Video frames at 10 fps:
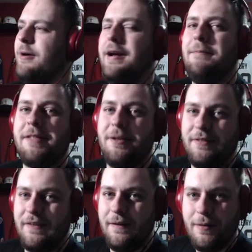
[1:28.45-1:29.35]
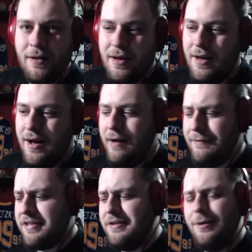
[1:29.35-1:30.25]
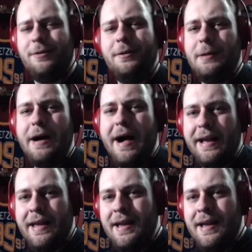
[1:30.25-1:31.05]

In episode two, I was totally wrong.